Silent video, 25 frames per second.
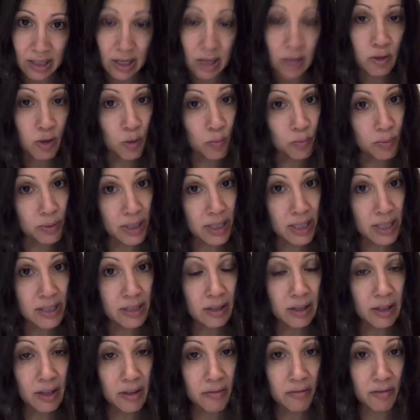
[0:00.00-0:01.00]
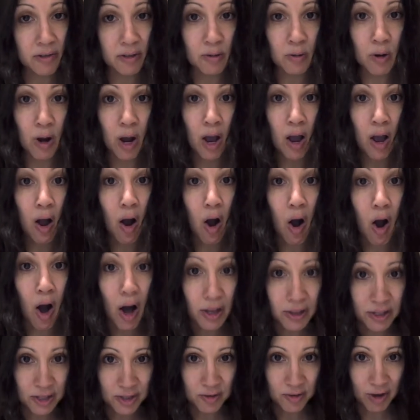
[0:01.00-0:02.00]
so please click through all
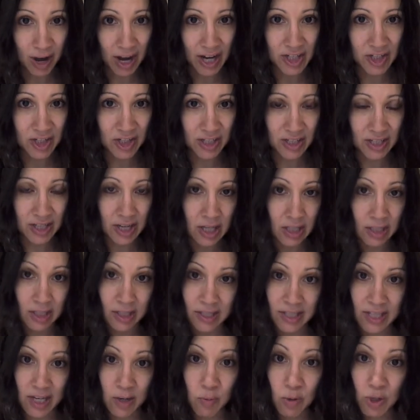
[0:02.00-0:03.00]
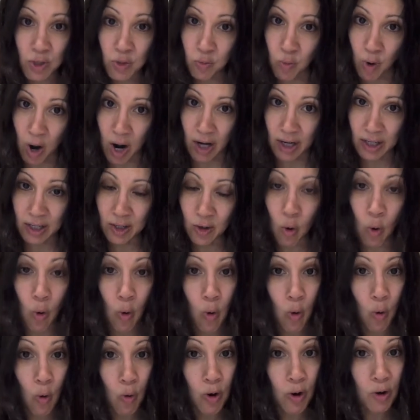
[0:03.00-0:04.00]
the strategies to see which one
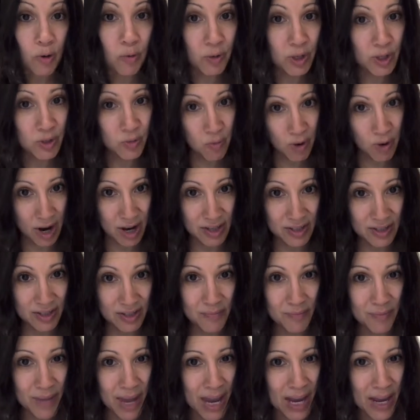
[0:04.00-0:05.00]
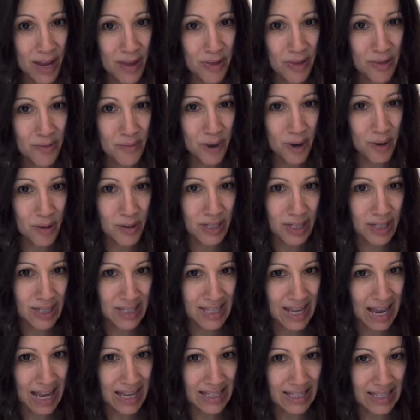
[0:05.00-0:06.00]
or which ones make the most
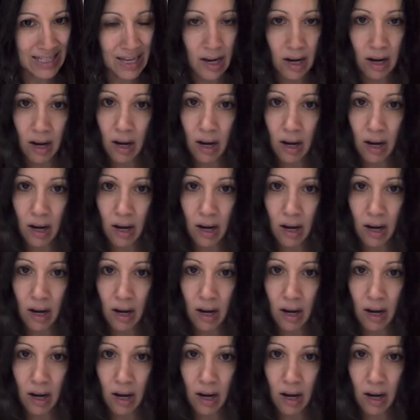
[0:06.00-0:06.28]
sense.